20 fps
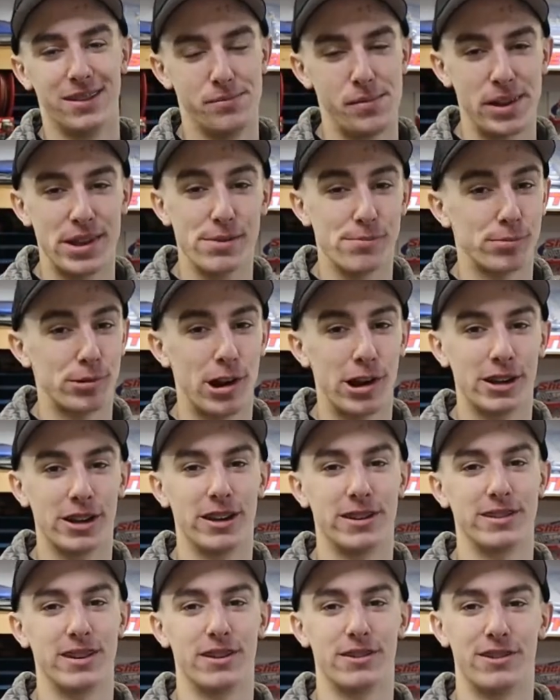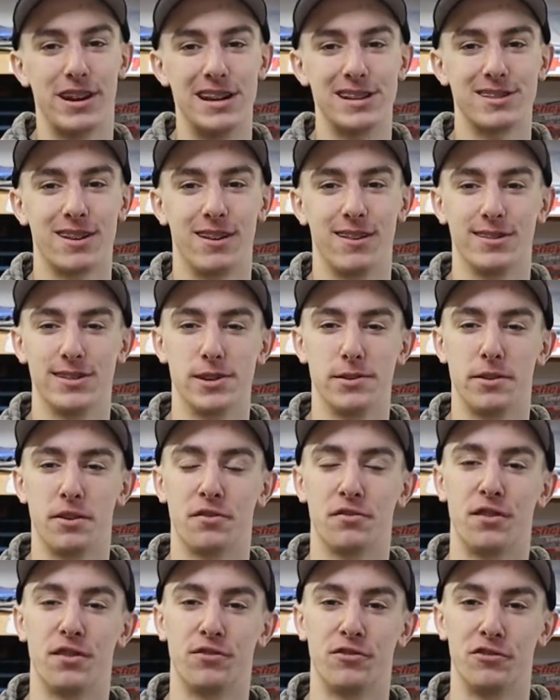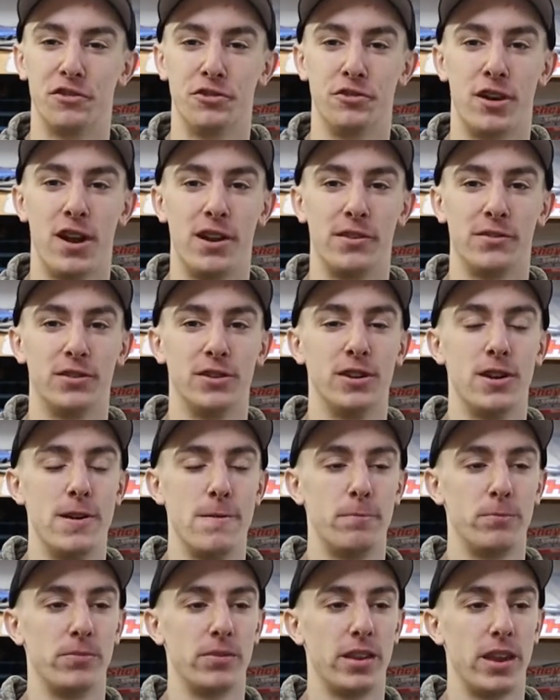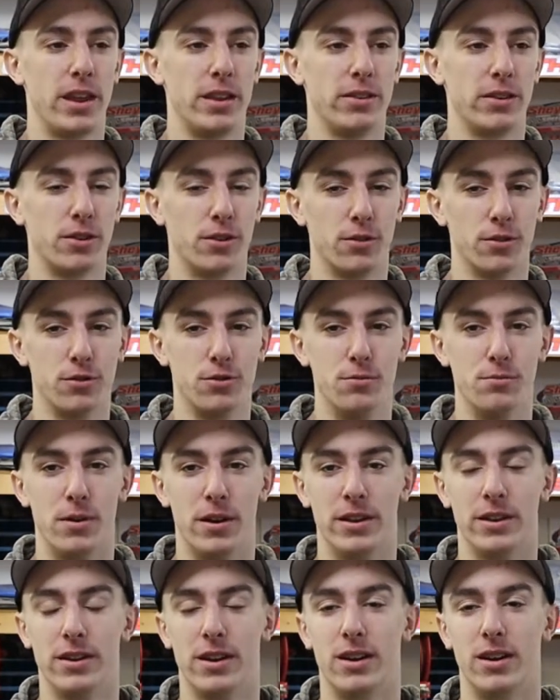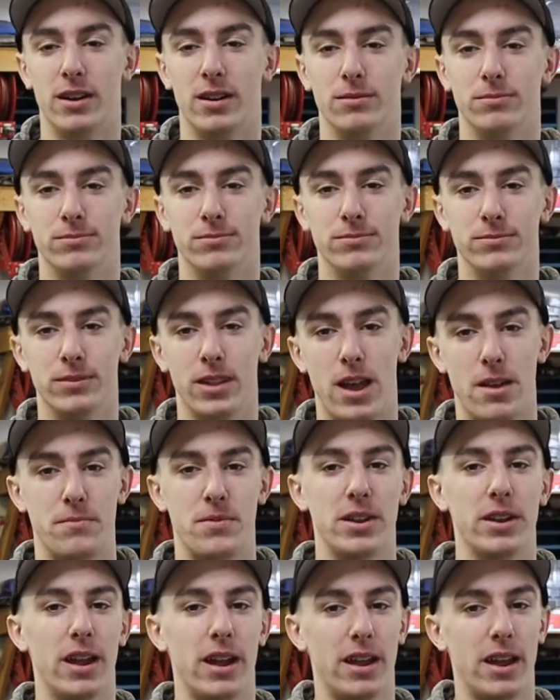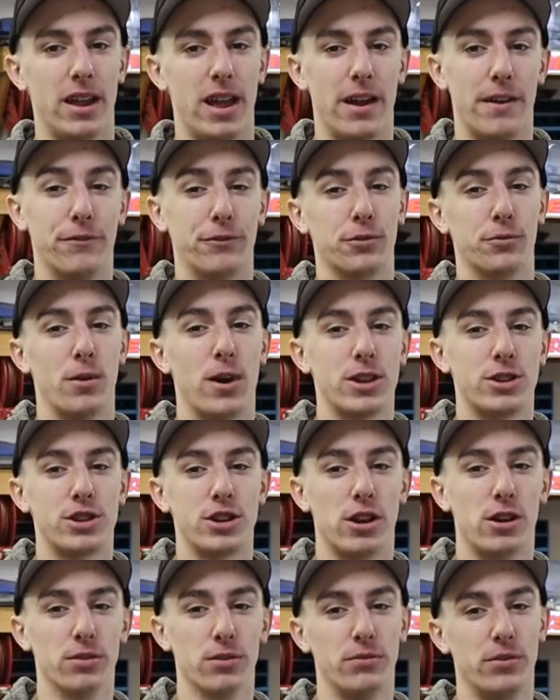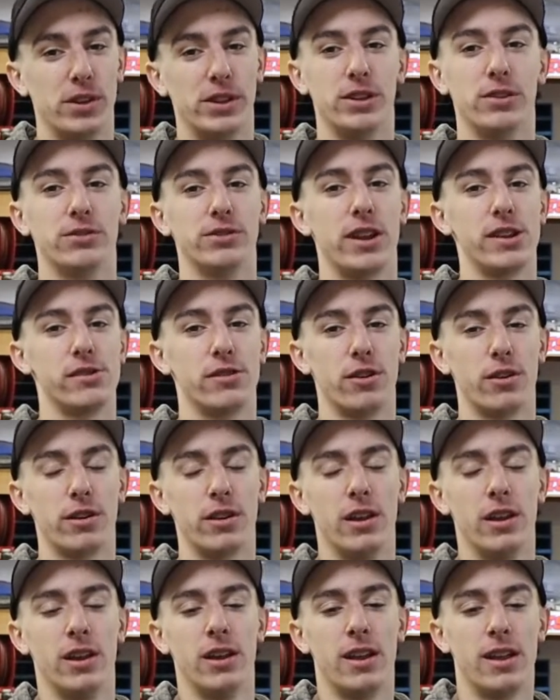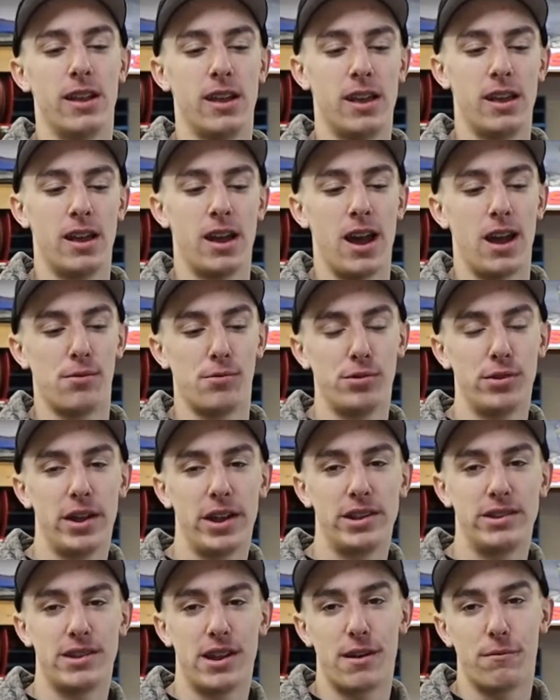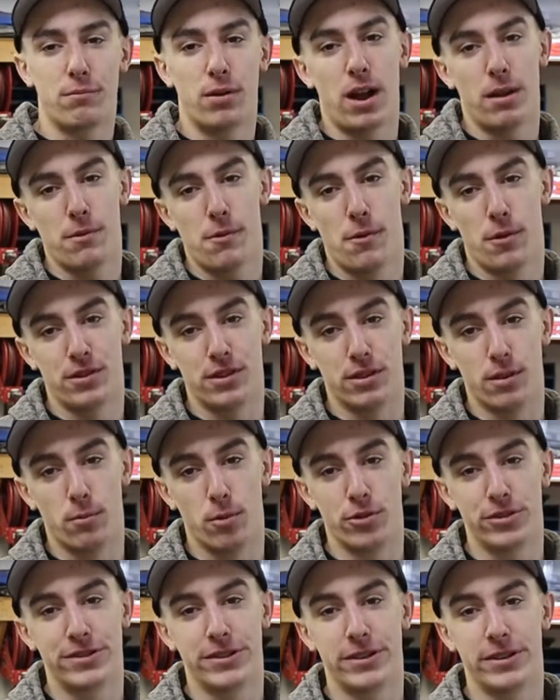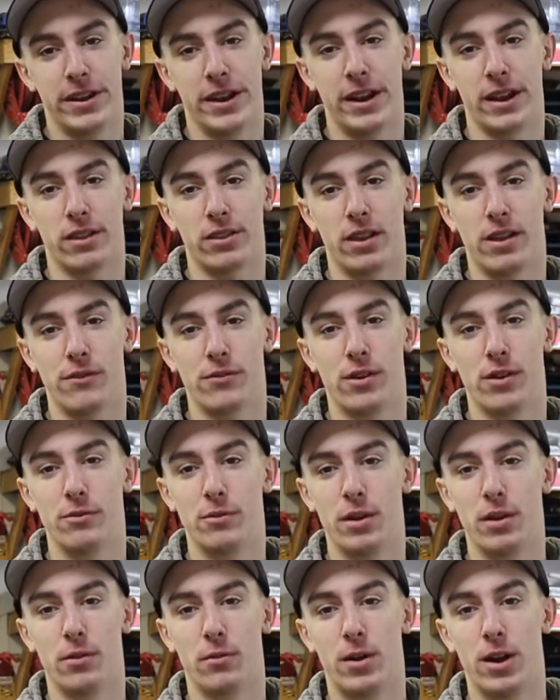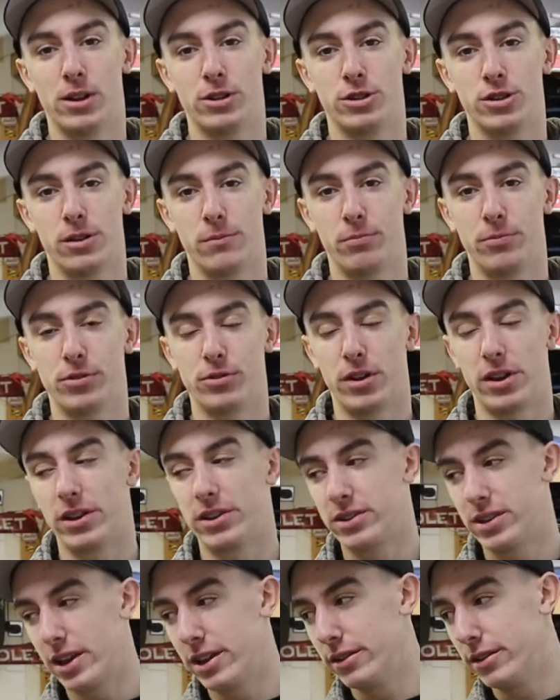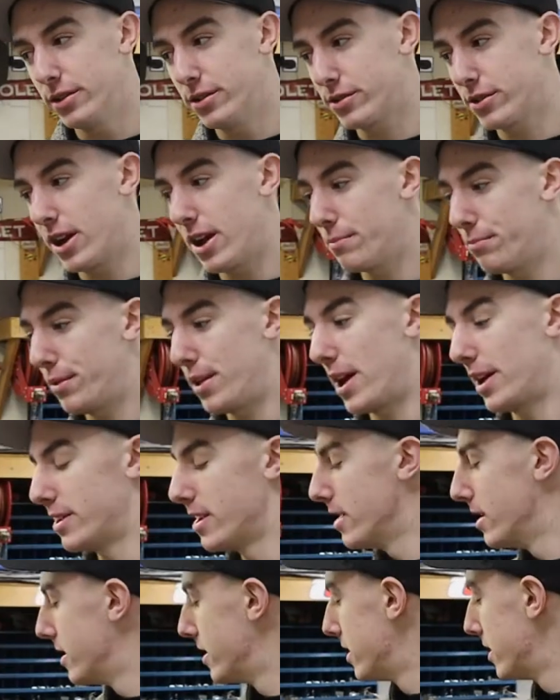making progress on a race car is always fun for the driver and the crew, but I mean, after watching all the videos I took, I realized that it probably wasn't the most entertaining thing for everybody to watch. So I decided to scrap that